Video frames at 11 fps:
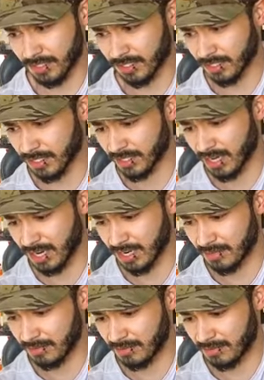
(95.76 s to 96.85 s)
sure not
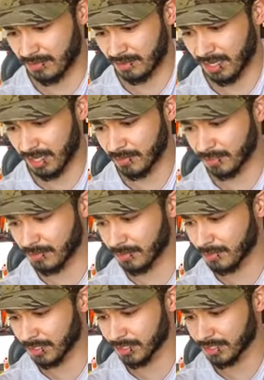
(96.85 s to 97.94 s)
able to be
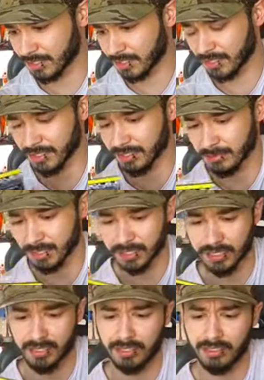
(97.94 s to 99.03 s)
purchased in
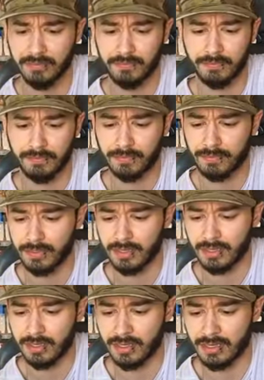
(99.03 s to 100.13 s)
America
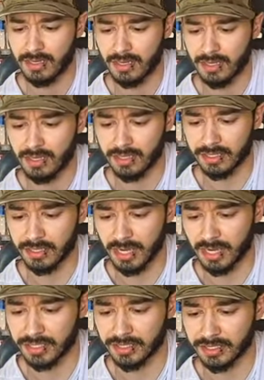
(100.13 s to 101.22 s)
because it
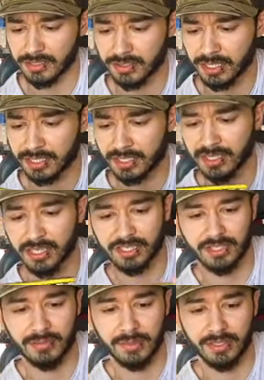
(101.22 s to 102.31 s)
has the direct
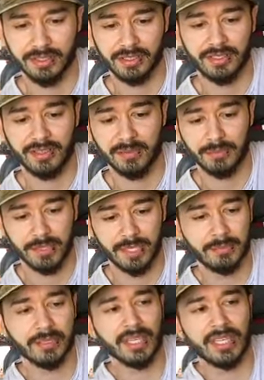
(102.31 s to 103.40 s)
connection, but the B
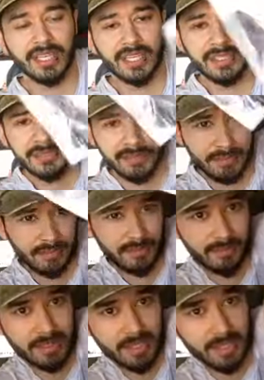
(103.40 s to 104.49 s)
blade,
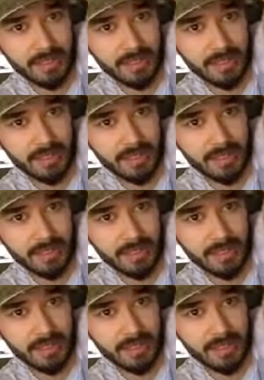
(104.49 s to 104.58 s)
have